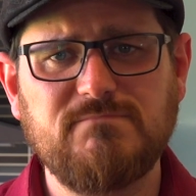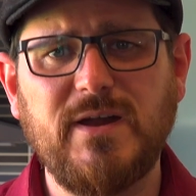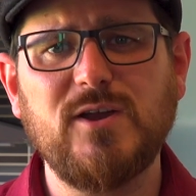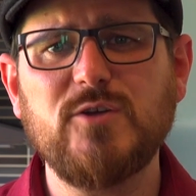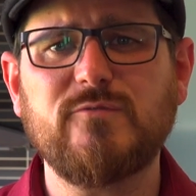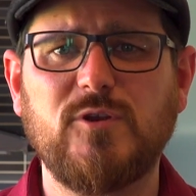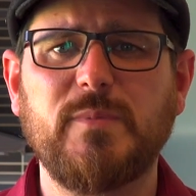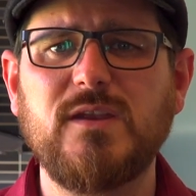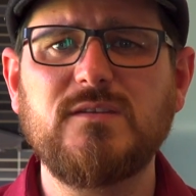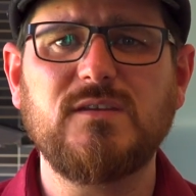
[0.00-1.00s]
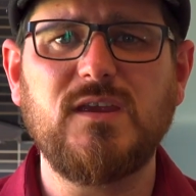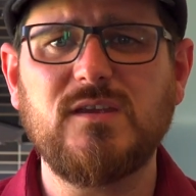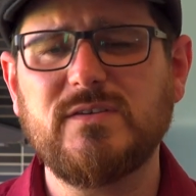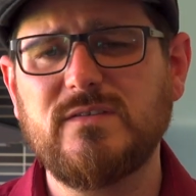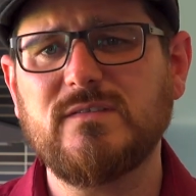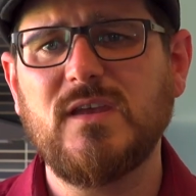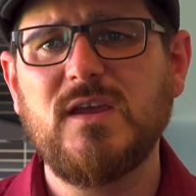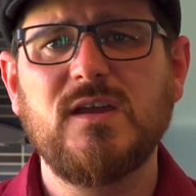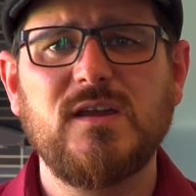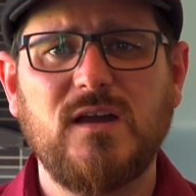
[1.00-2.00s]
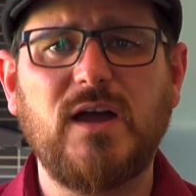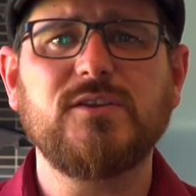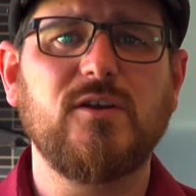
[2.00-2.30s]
my overall opinion here is I'd